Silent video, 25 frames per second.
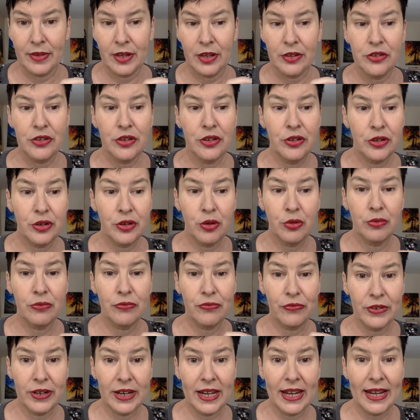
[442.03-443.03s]
So don't
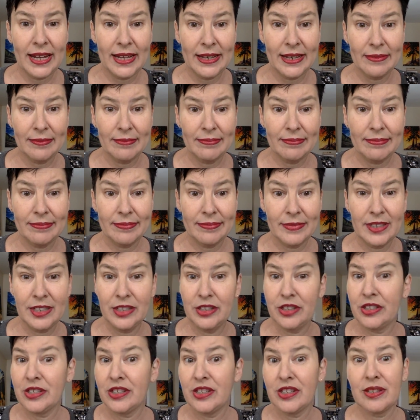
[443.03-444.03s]
forget to
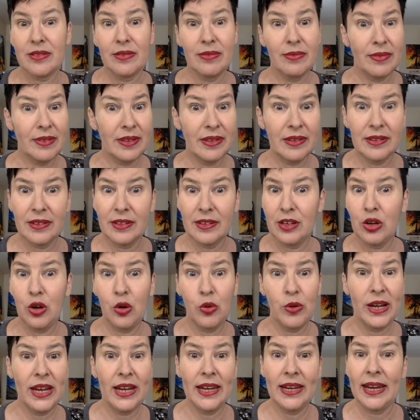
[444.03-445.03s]
just go
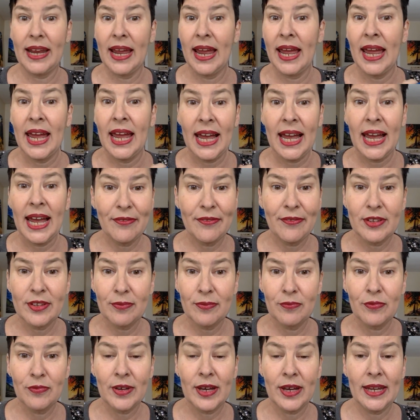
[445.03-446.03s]
in, have some
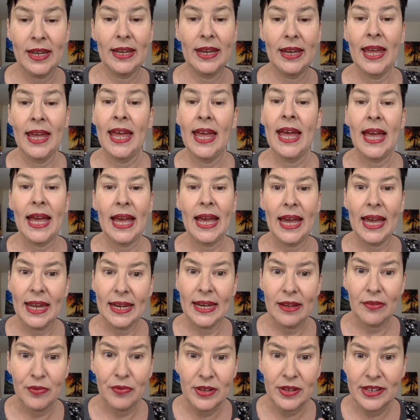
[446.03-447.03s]
fun. And
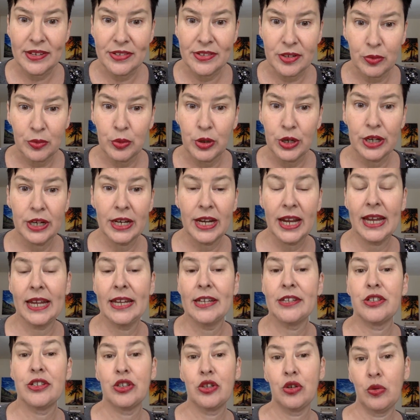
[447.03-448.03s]
if it doesn't work,
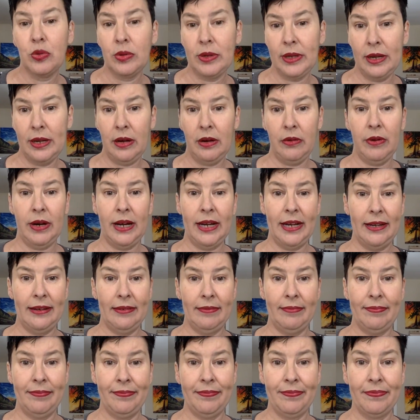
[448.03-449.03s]
it's totally all right.
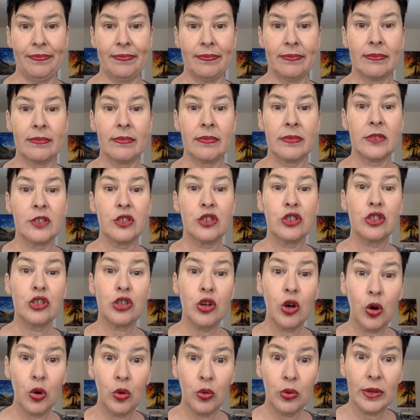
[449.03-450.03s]
It's
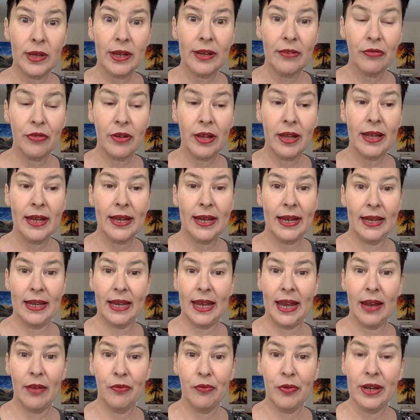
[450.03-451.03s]
totally fine.
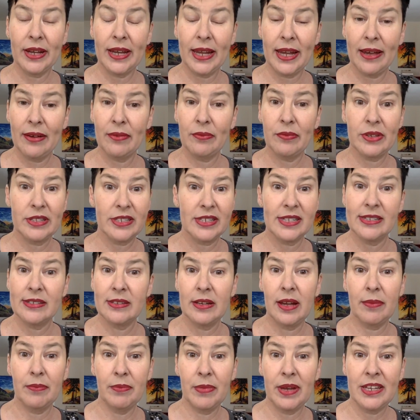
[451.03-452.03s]
Every canvas is
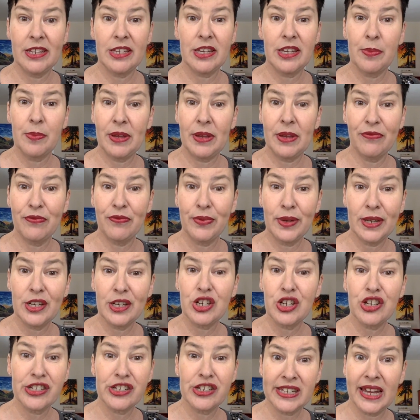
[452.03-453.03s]
not meant to be a
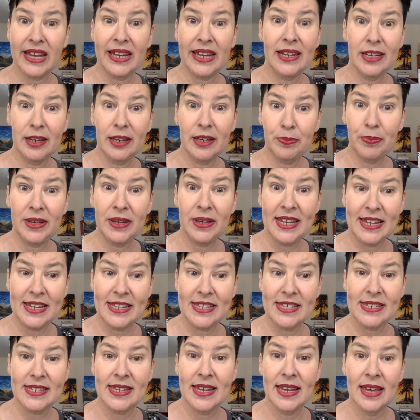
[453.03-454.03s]
finished, signed
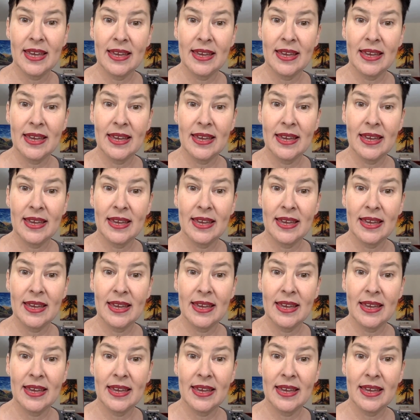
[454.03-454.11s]
piece.